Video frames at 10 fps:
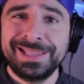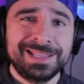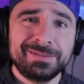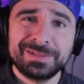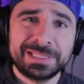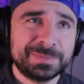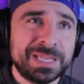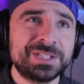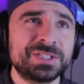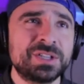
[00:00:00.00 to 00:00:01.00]
Well, seems
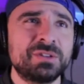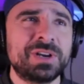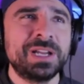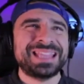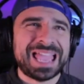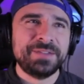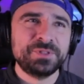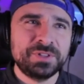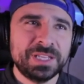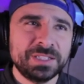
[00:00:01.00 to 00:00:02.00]
ages ago, right?
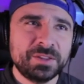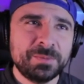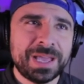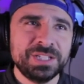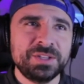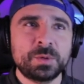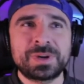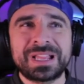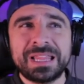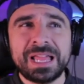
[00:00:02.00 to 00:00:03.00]
After the end of the match, there were
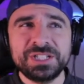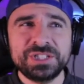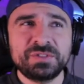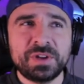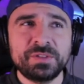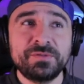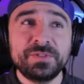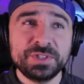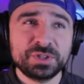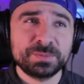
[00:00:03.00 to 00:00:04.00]
clashes around the
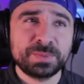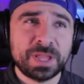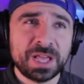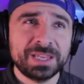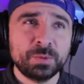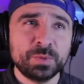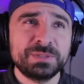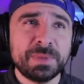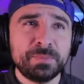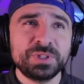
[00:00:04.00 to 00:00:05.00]
visitors' block in which
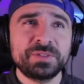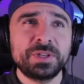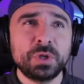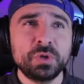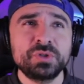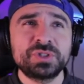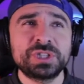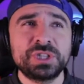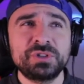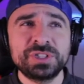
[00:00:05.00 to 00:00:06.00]
members of the local
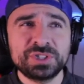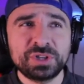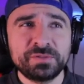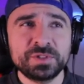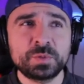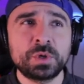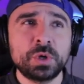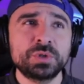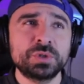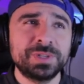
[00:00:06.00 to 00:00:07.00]
security service were
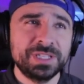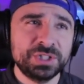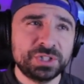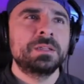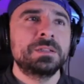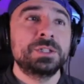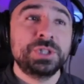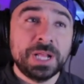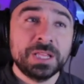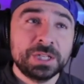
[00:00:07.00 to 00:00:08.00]
also injured.
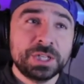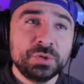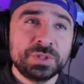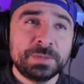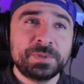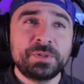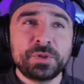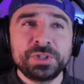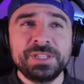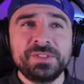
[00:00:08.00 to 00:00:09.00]
Schalke can use up to
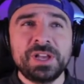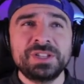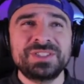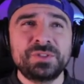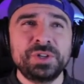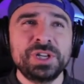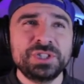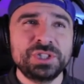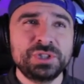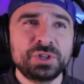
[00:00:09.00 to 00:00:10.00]

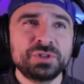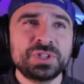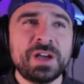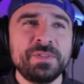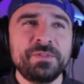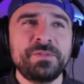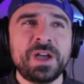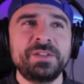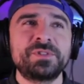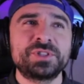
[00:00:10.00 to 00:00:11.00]
13,300 euros of the
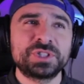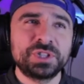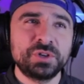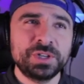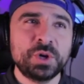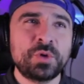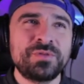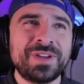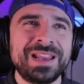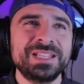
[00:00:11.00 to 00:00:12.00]
fine for security or
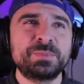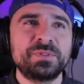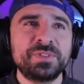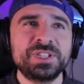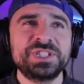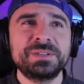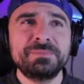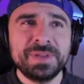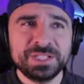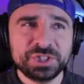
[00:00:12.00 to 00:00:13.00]
violence prevention
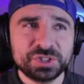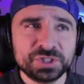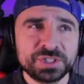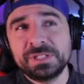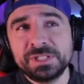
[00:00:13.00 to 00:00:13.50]
measures.